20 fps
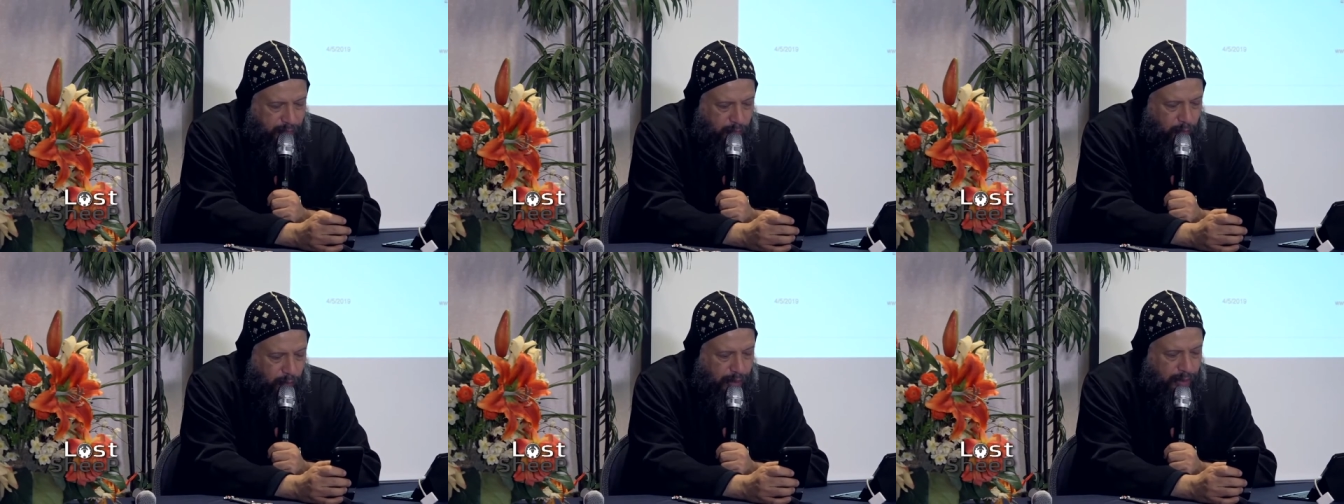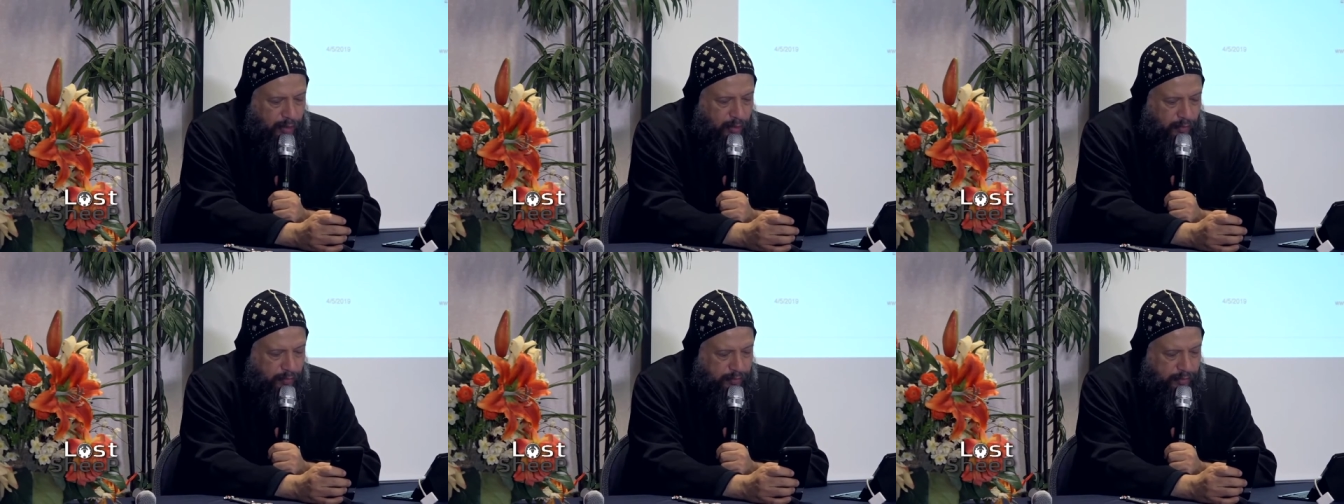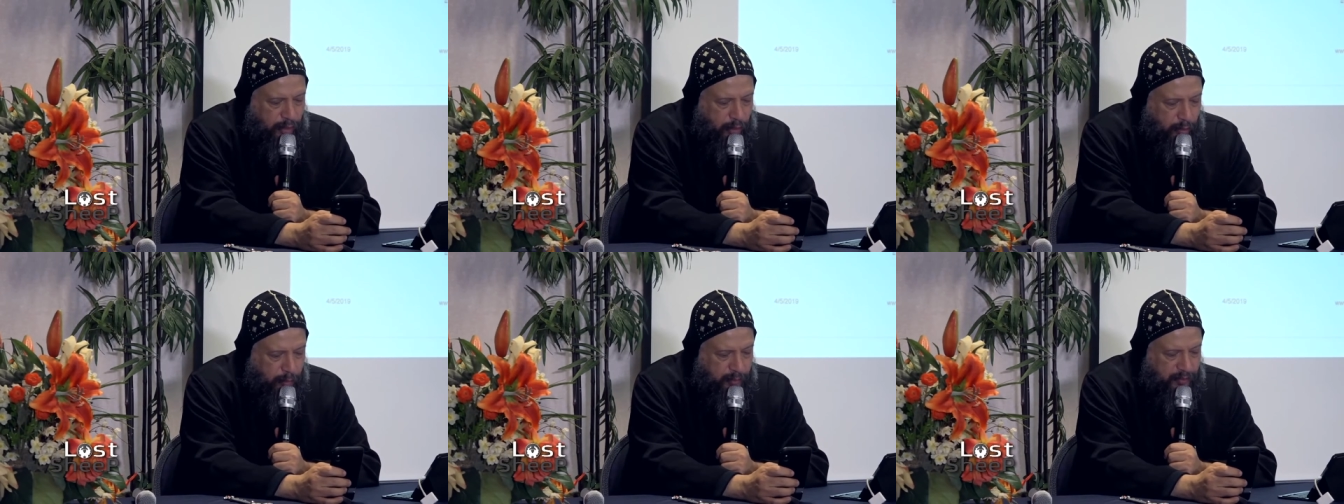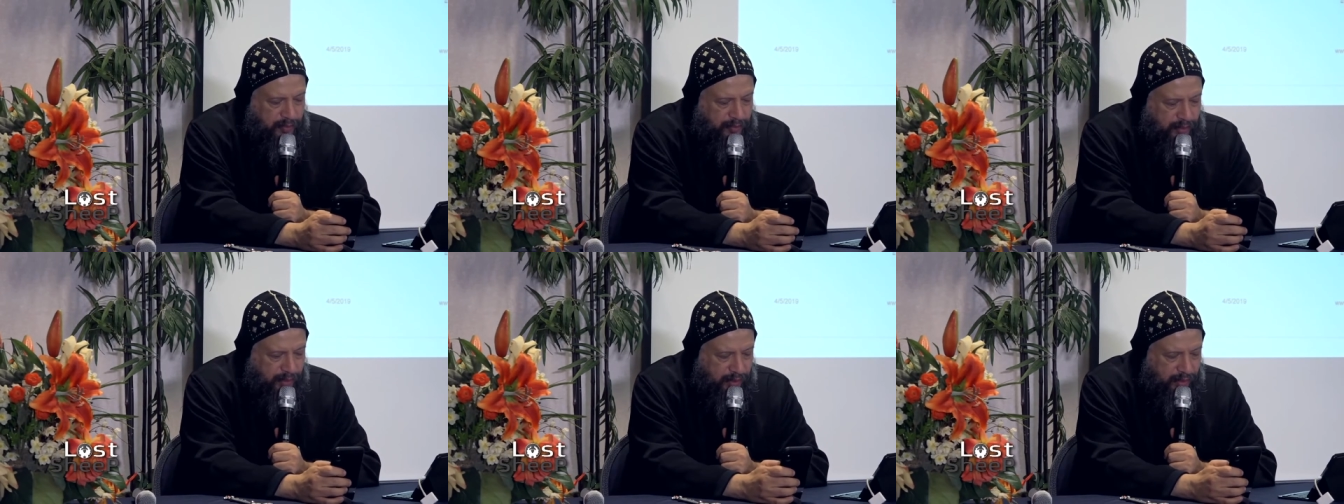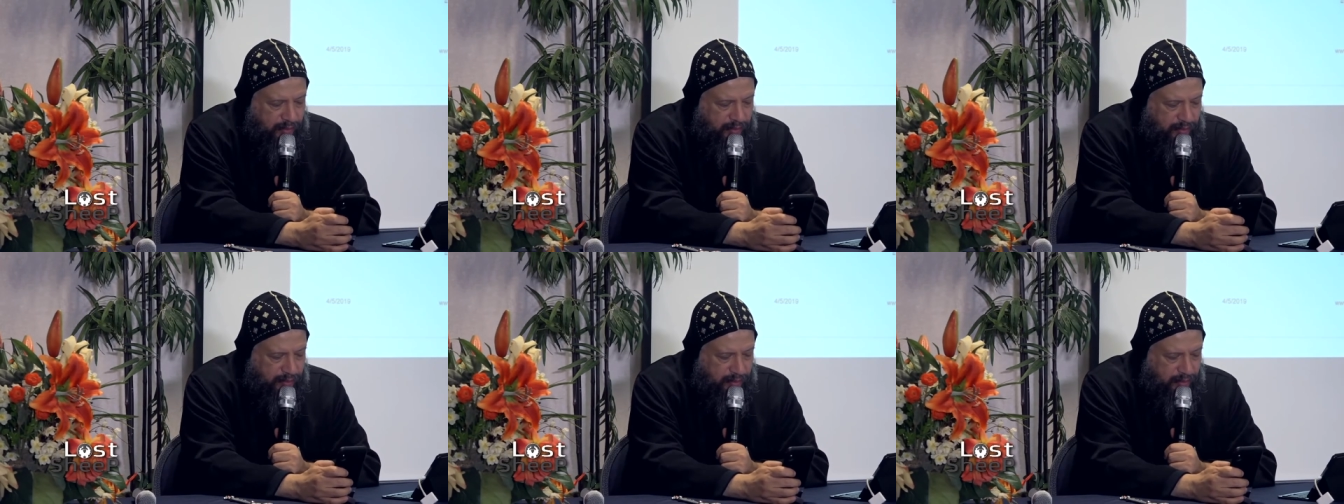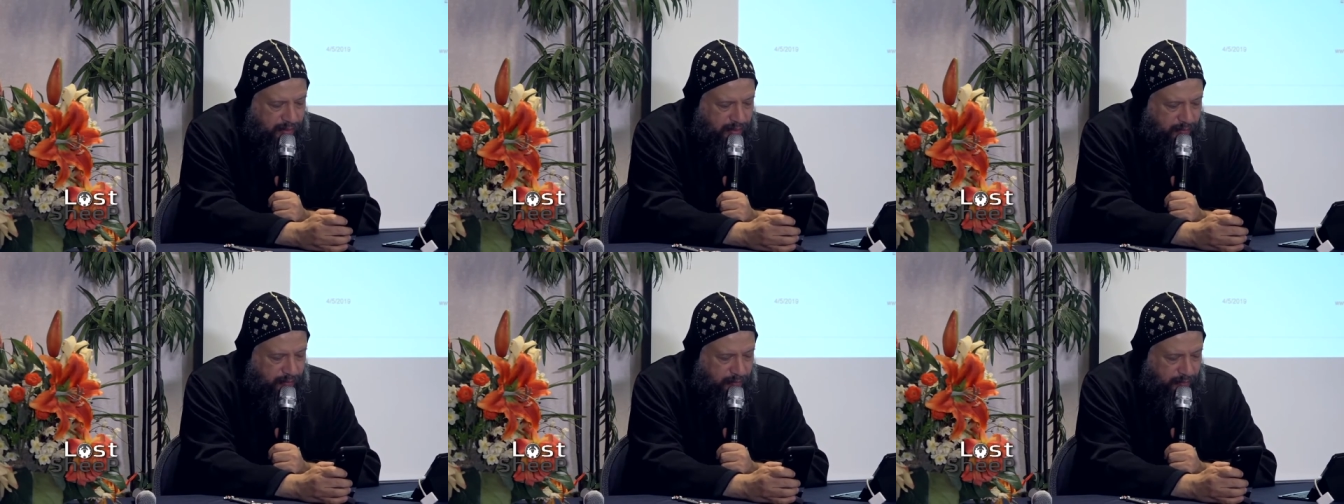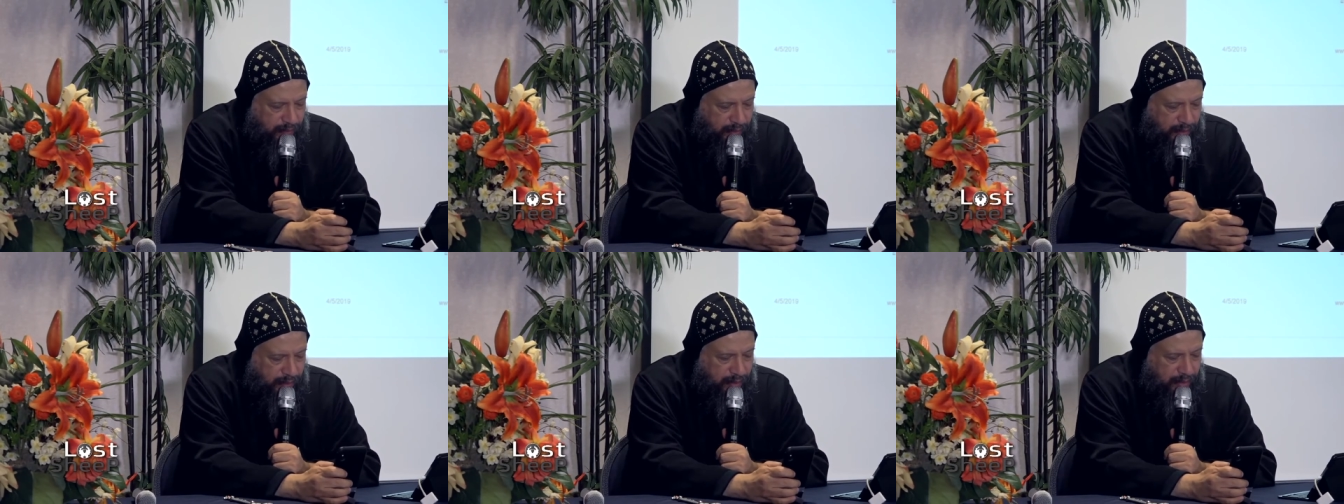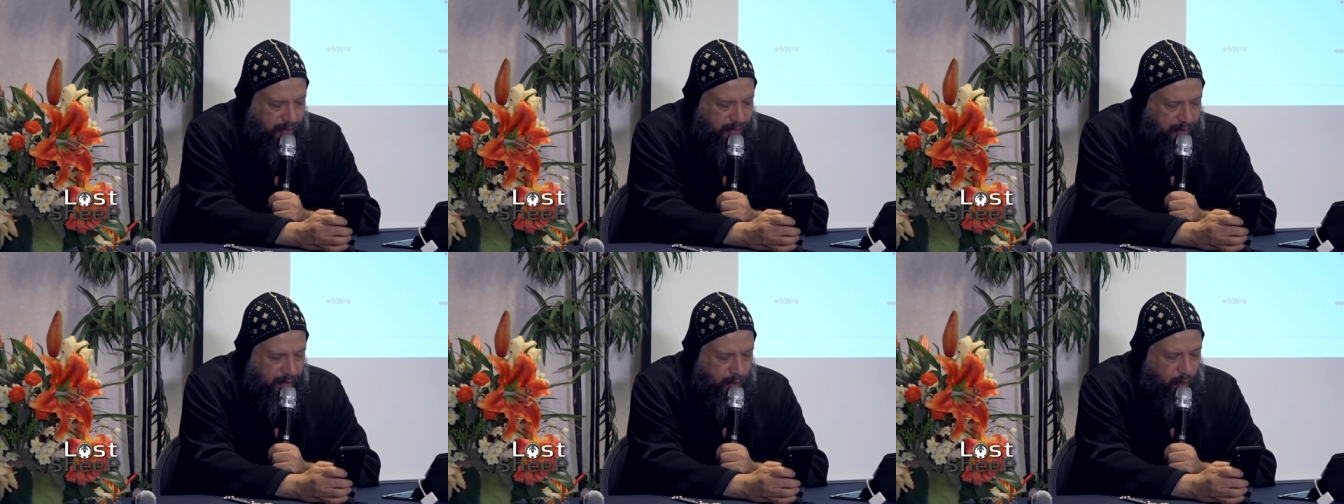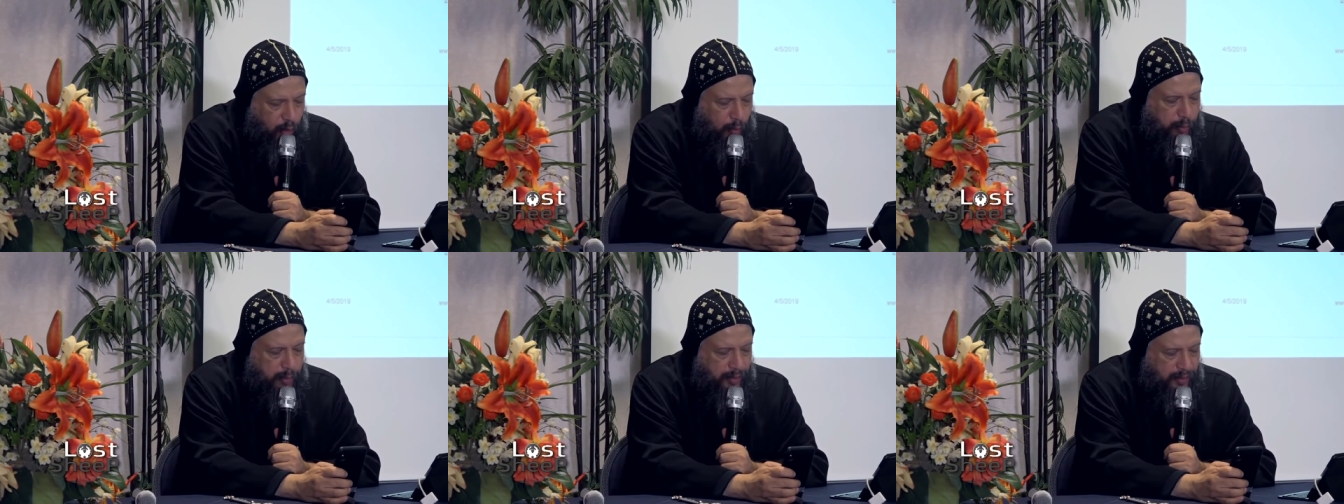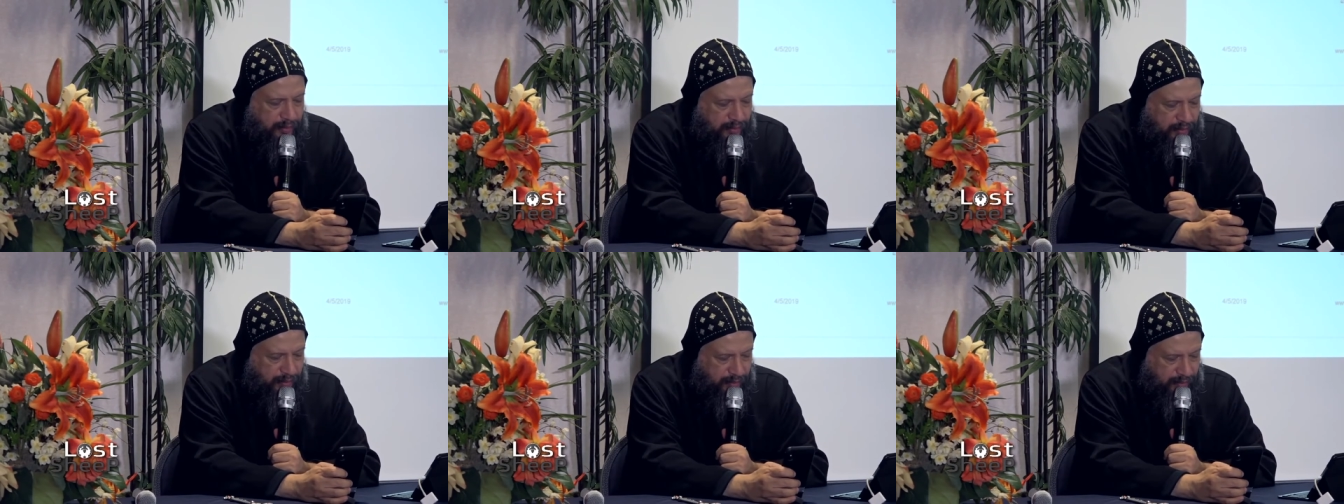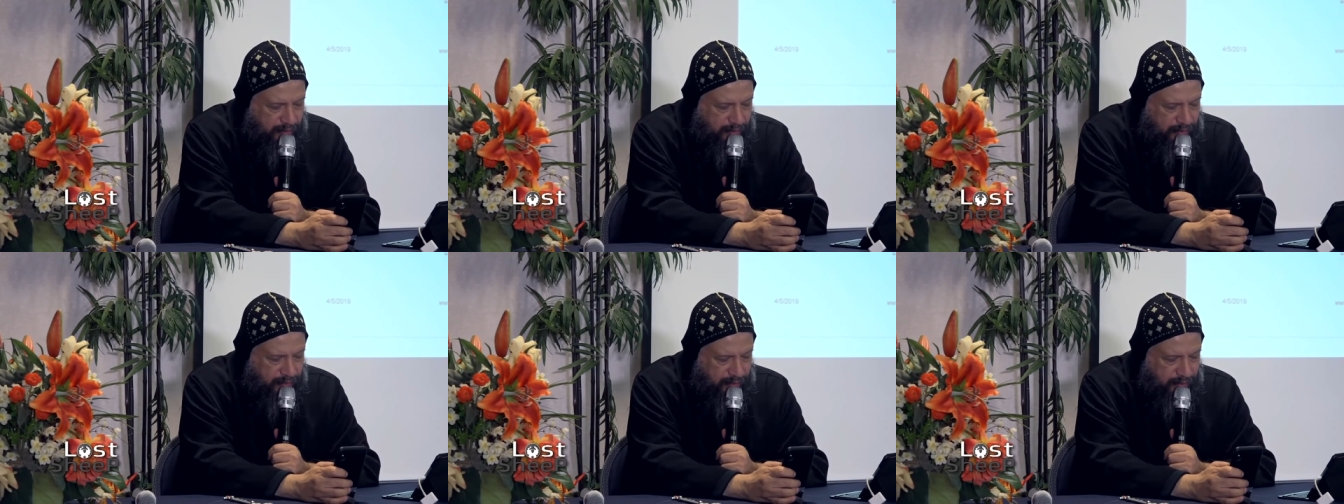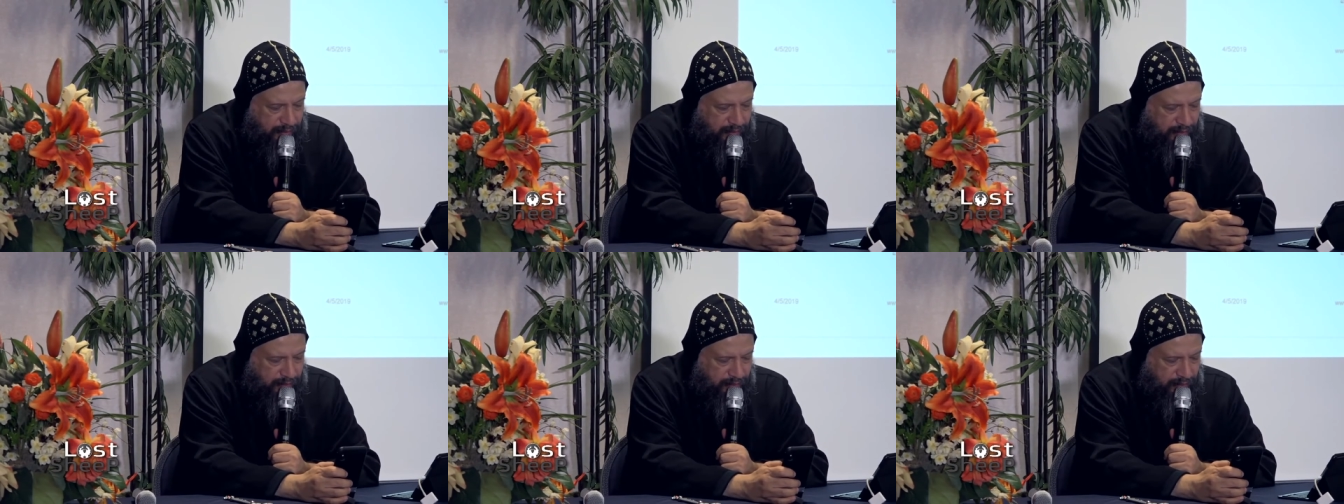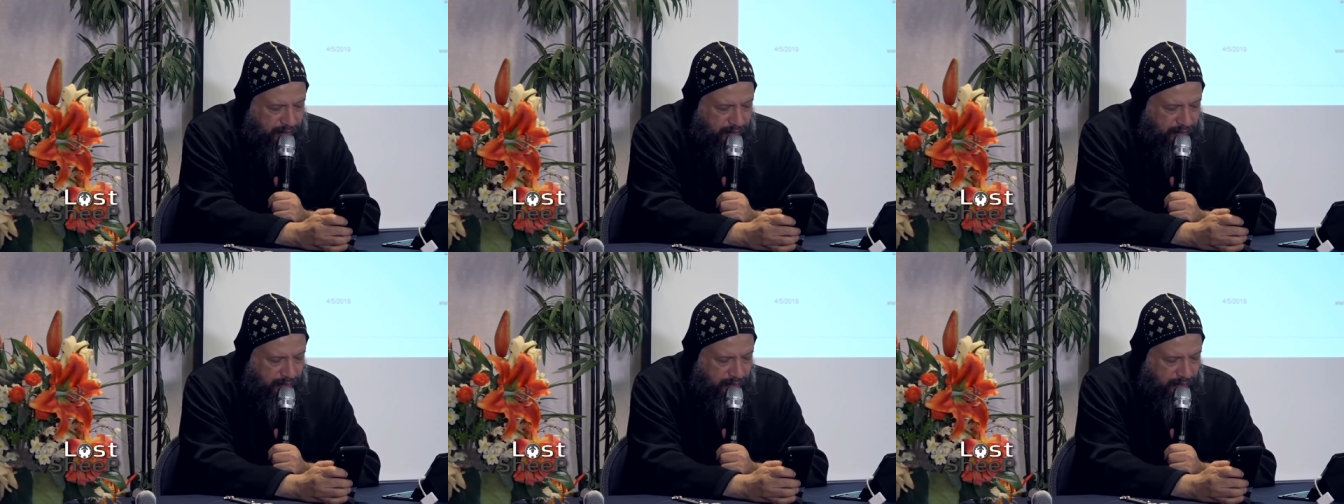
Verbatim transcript: one of the obstacles is the hopelessness.